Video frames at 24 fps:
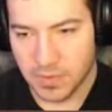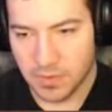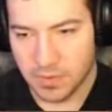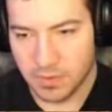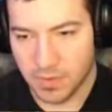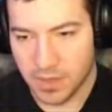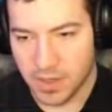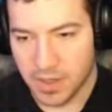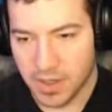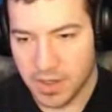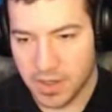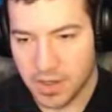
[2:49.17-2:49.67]

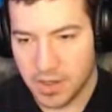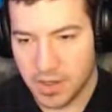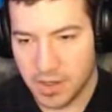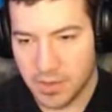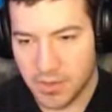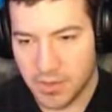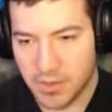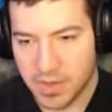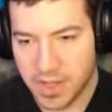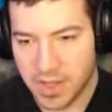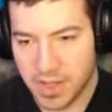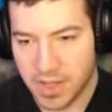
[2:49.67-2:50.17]
Right here,
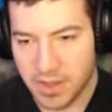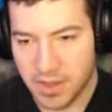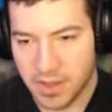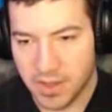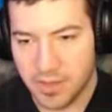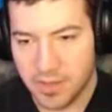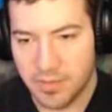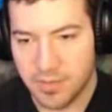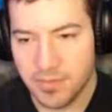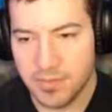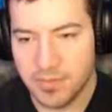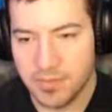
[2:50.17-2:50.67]
we got
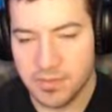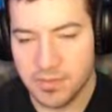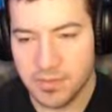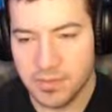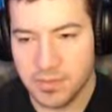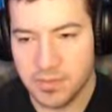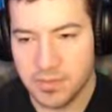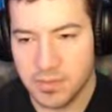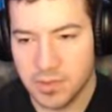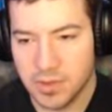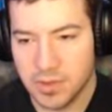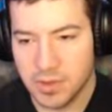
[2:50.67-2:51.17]
him.
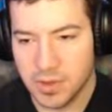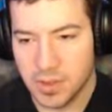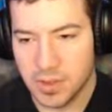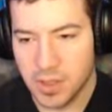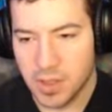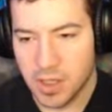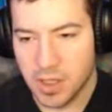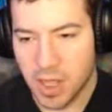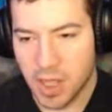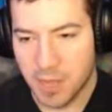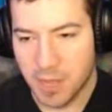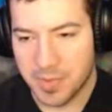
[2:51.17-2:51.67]

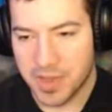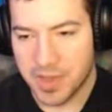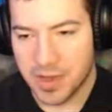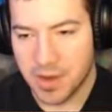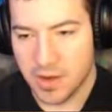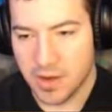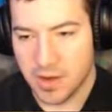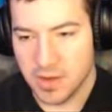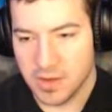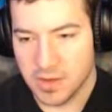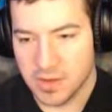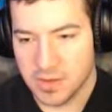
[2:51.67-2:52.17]
Up here.